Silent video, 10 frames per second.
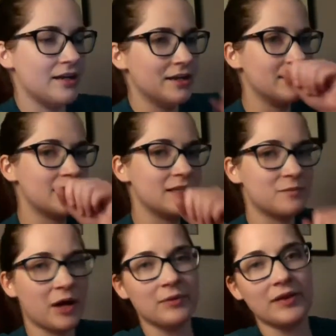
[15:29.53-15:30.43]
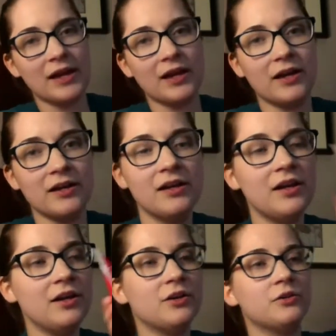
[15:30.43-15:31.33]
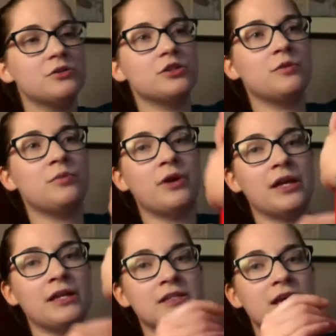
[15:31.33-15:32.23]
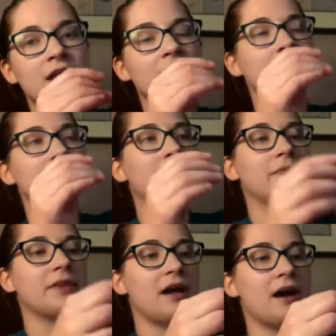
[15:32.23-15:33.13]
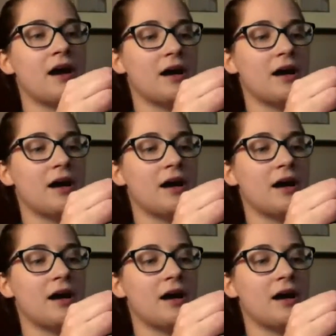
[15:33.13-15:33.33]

I think this is probably like a crucial point to